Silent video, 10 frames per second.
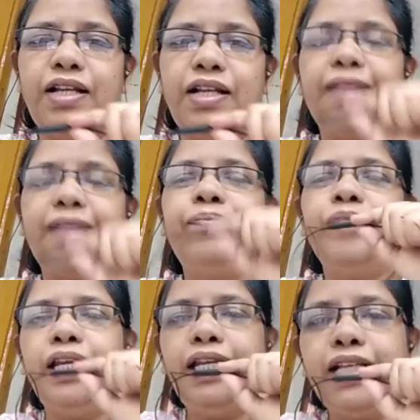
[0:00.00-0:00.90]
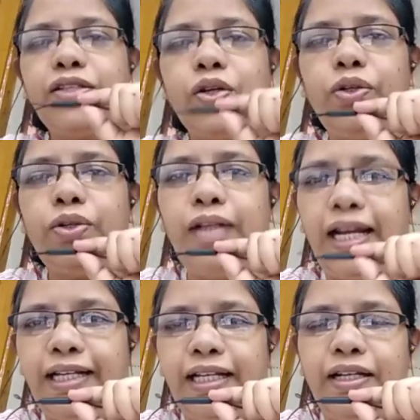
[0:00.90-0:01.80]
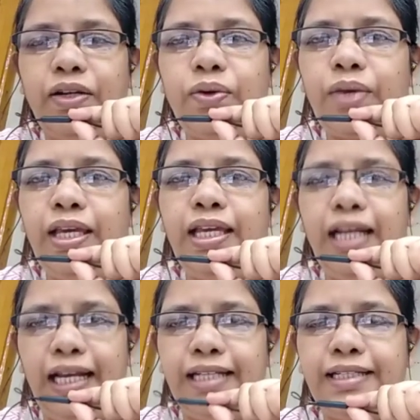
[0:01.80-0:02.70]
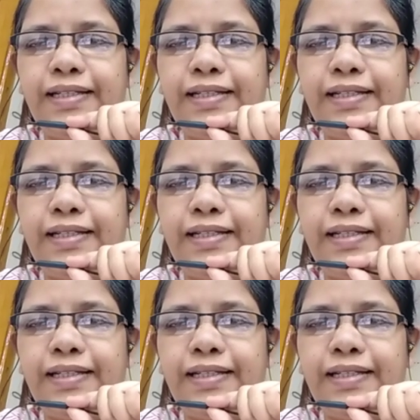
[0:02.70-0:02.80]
Like Indians go to London, okay, England.